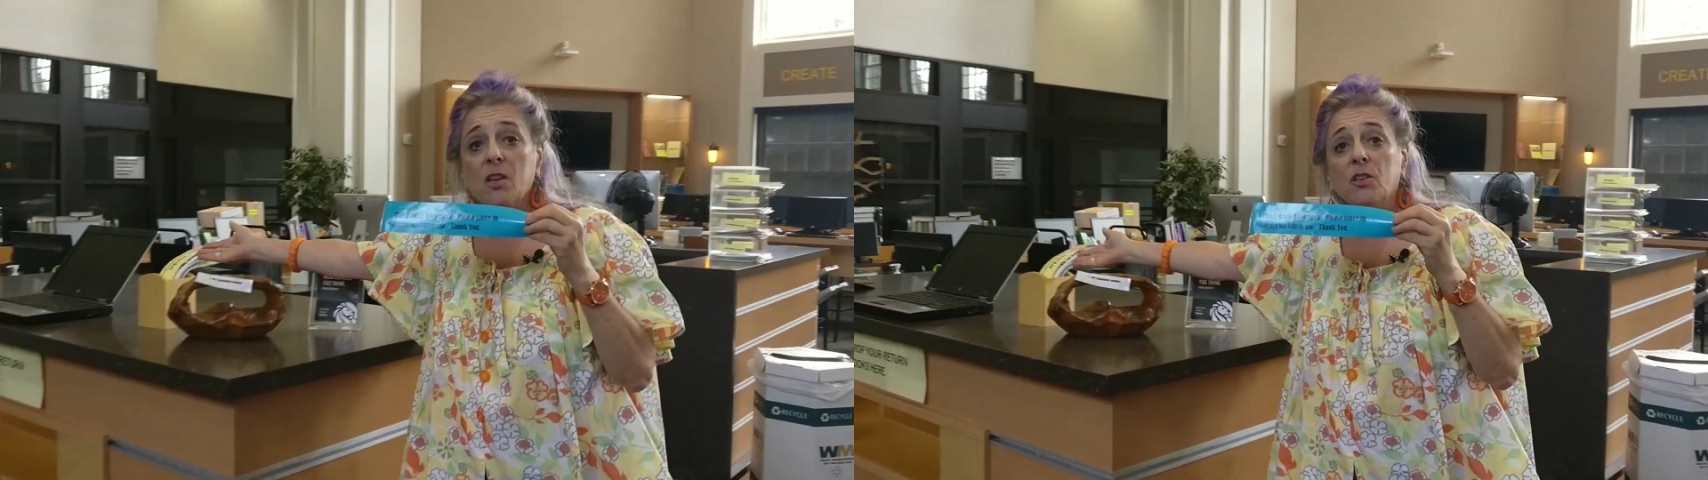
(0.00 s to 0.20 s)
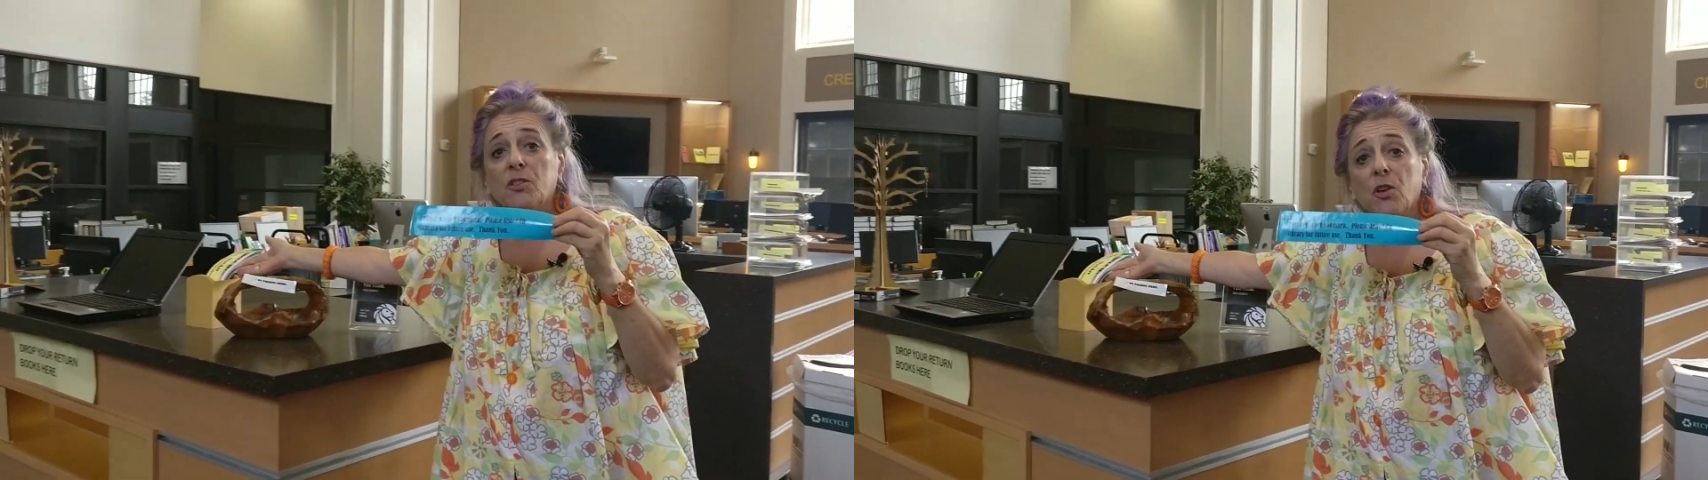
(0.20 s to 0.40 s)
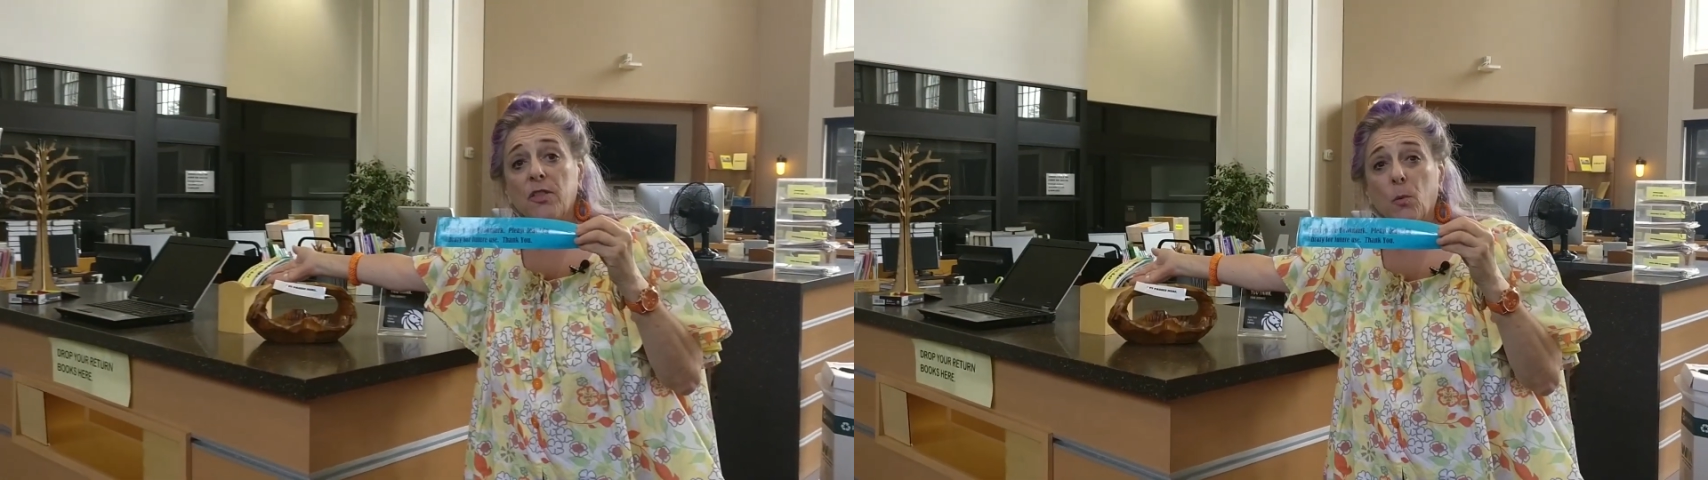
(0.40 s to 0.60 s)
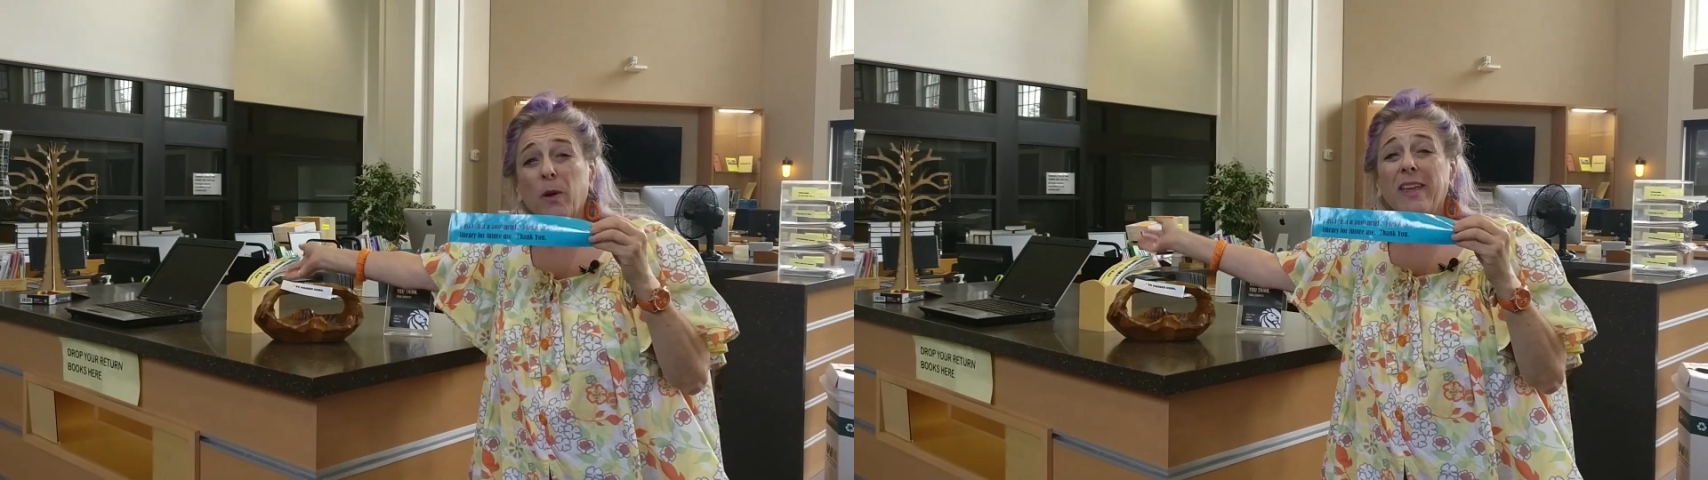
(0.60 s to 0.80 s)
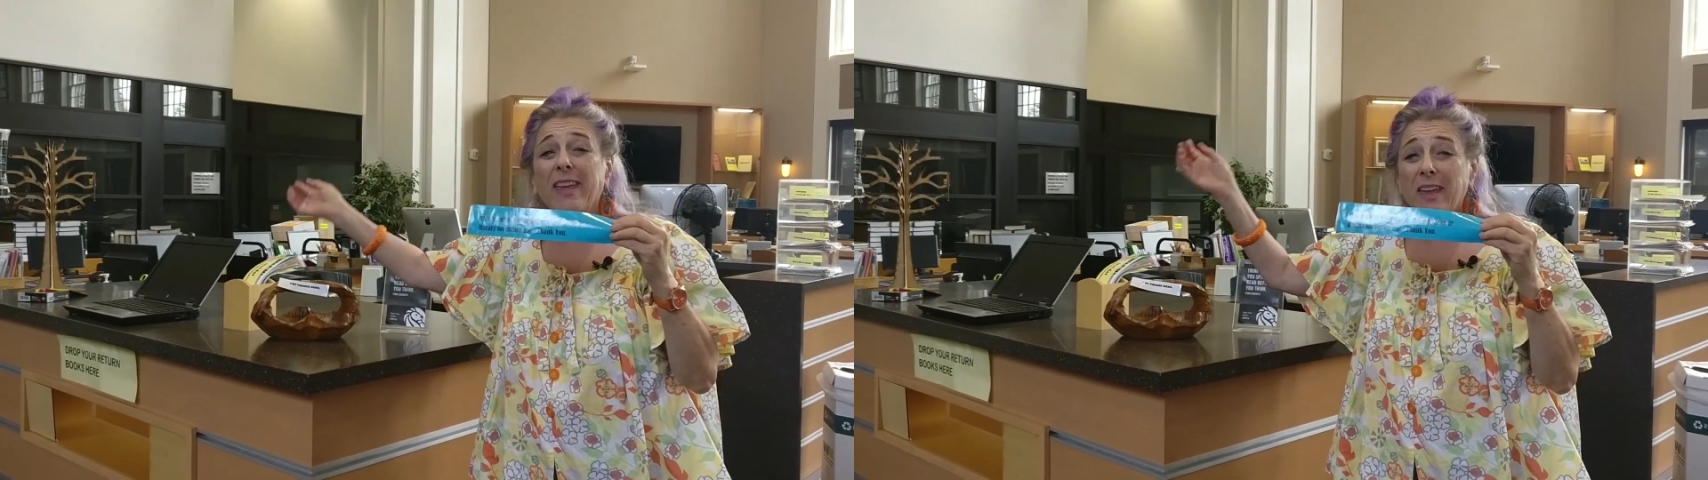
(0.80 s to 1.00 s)
so that
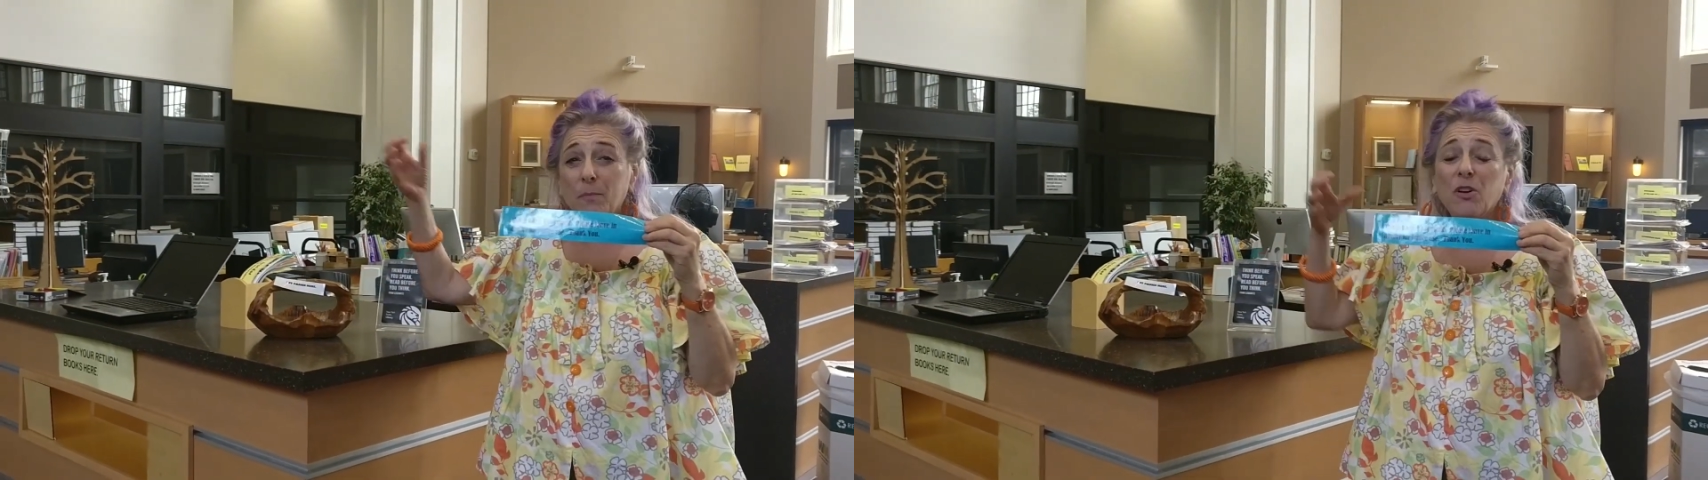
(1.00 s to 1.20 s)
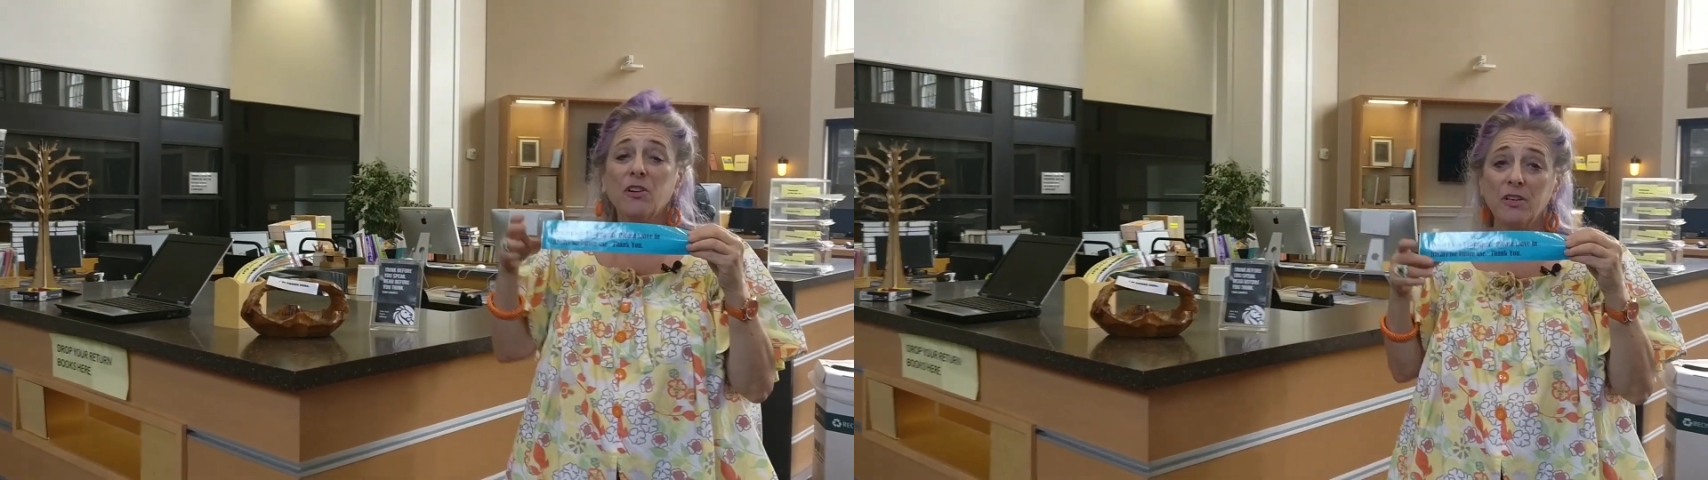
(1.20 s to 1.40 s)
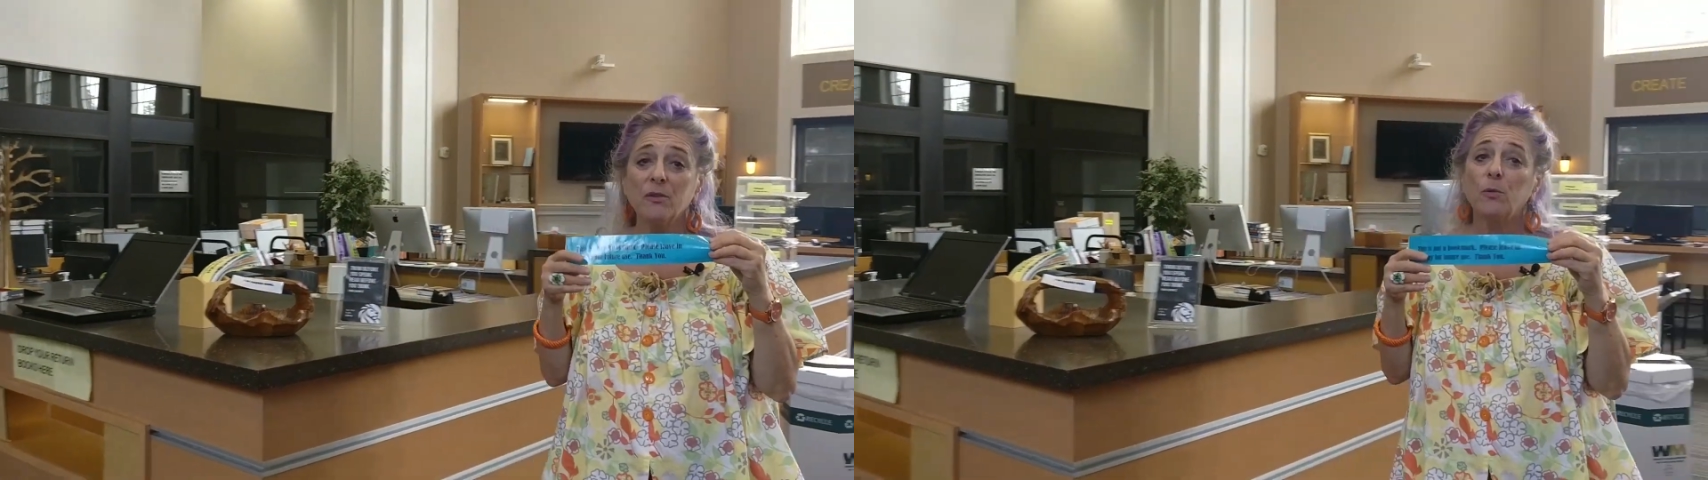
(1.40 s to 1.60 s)
we keep good